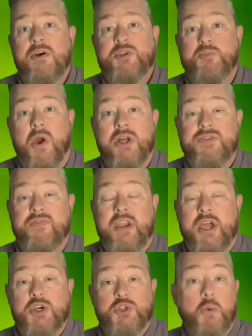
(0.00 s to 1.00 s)
Sprouts
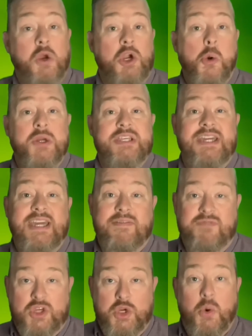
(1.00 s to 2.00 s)
videos, we're going to give
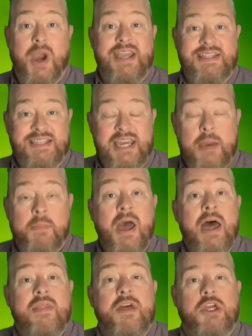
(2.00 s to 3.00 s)
you a tip
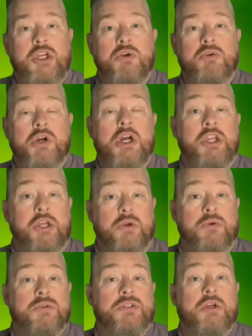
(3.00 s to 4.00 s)
that you can
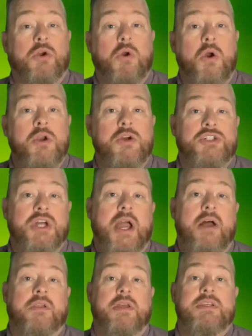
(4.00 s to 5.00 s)
use to grow your
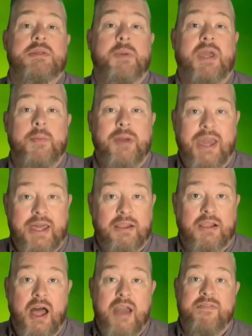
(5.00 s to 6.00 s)
child into becoming a
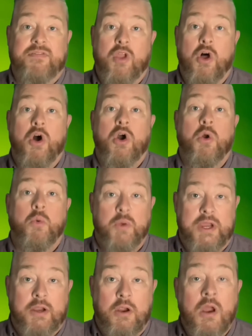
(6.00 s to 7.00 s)
lifelong
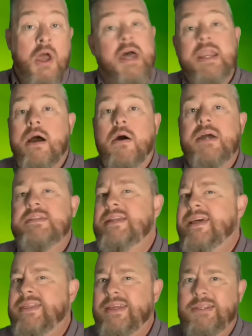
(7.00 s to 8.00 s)
reader. Now, it's
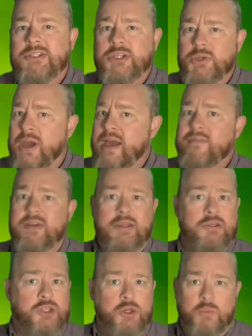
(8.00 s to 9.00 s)
nothing too heavy and
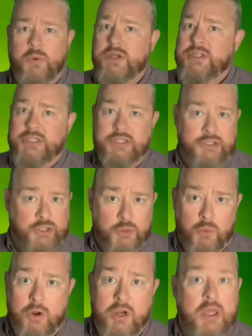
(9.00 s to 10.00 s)
too preachy and too
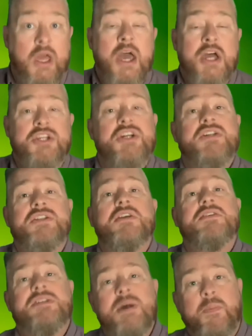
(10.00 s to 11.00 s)
wordy, just
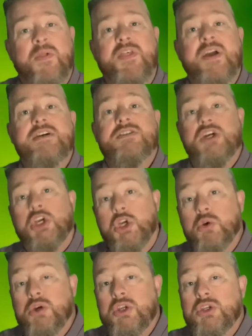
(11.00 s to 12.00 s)
simple things that
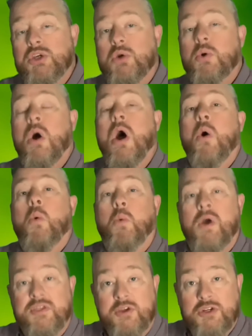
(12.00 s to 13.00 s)
you can do
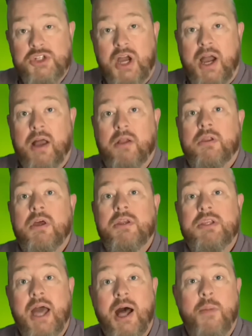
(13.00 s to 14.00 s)
with your child to
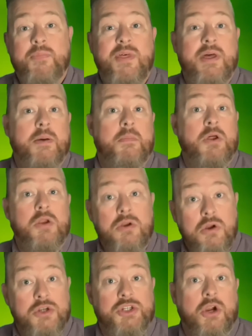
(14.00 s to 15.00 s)
help them
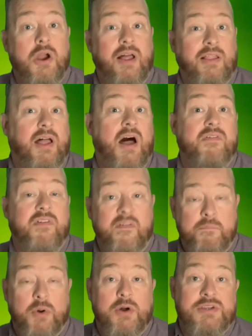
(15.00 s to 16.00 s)
nurture a love of
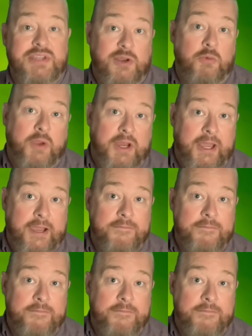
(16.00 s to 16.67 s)
books and reading.